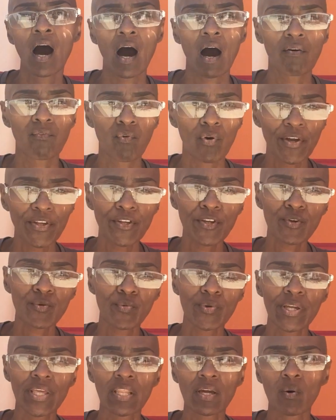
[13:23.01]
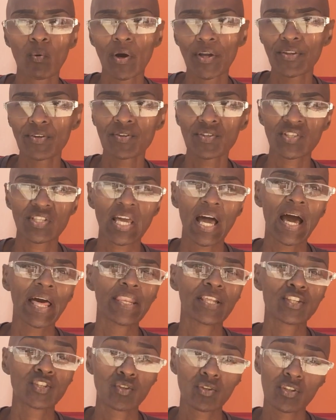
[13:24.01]
of what you're reading, what you're
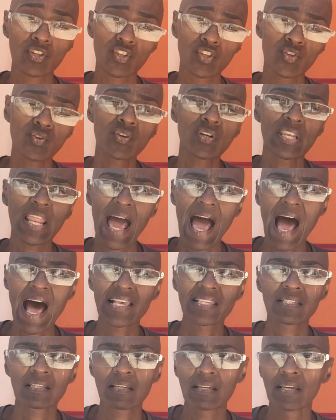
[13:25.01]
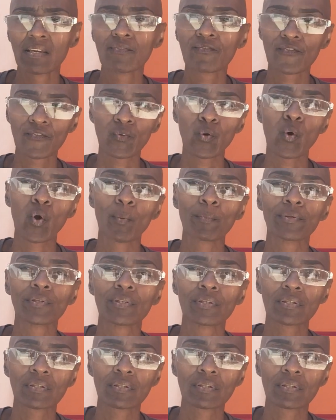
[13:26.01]
signing, so that you can ask informed